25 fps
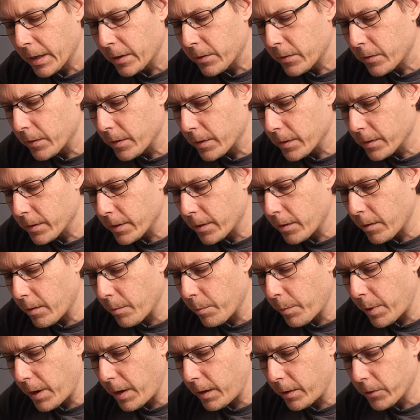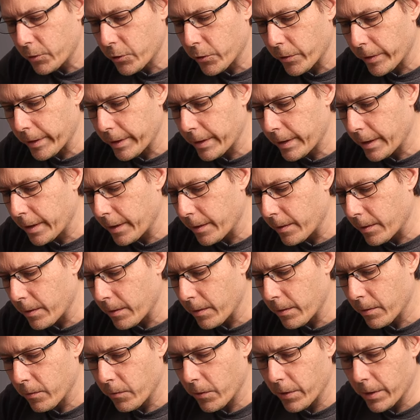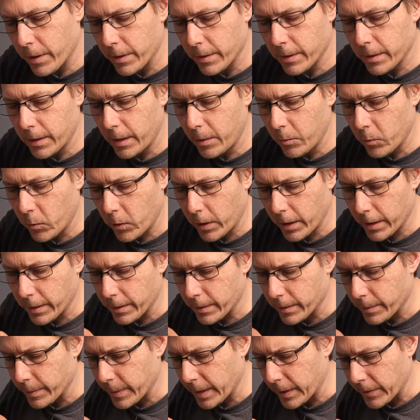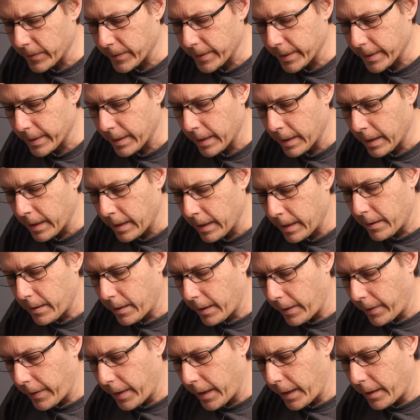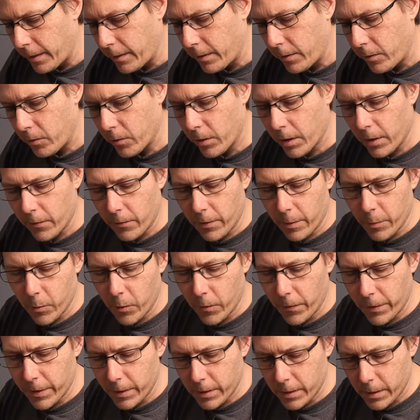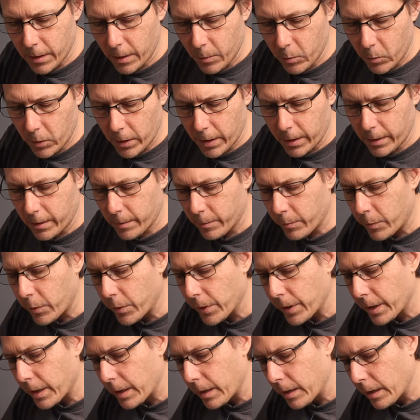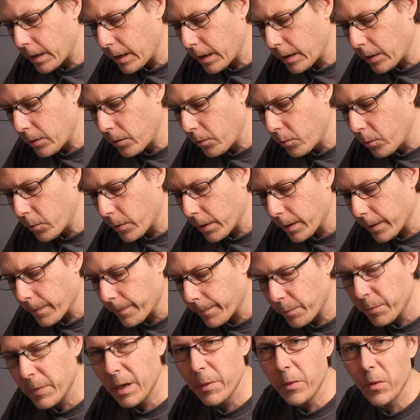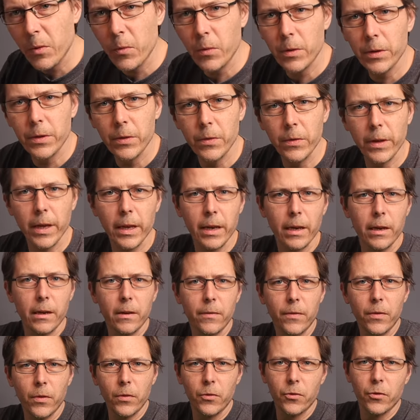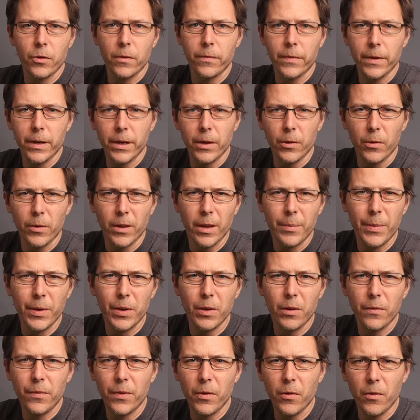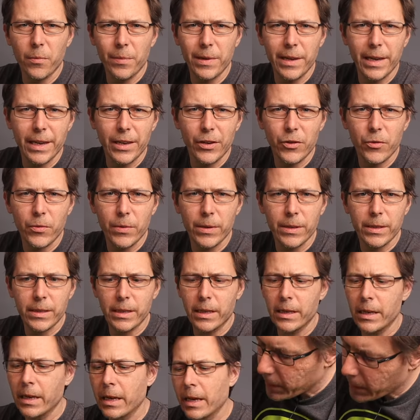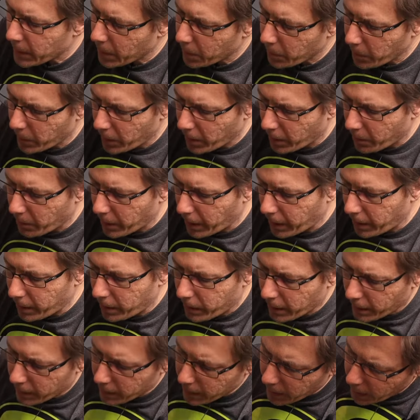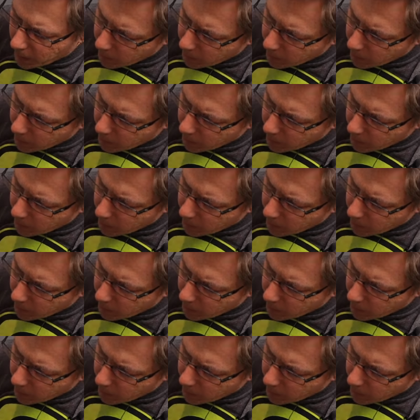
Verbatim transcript: to this little ball joint here where the steam wand is mounted. And then you can remove the steam wand and put in a new one. Maybe we'll do that in a future video. Let me know if you would be interested. The, the main thing that